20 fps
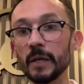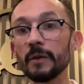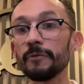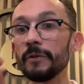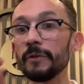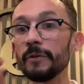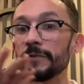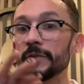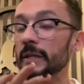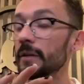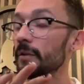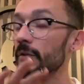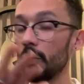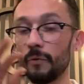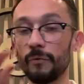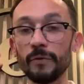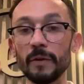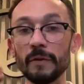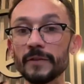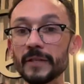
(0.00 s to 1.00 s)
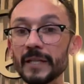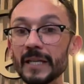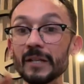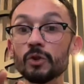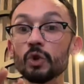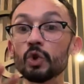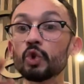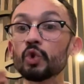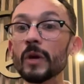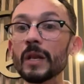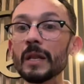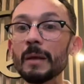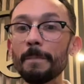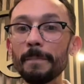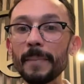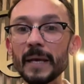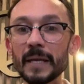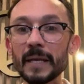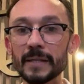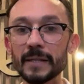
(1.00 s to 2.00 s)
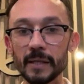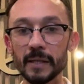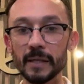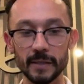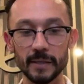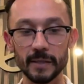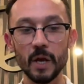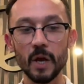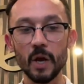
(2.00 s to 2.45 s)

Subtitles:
15 to 20 pieces